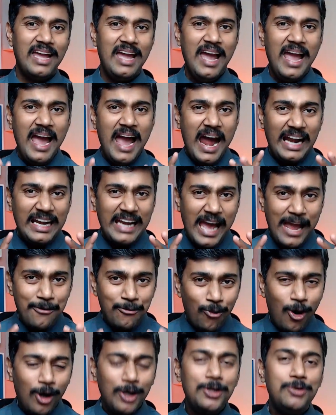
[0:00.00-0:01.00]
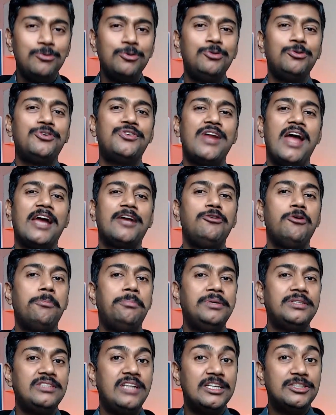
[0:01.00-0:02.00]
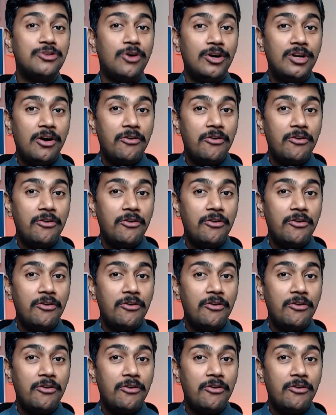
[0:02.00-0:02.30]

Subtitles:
And I want you to track your business on a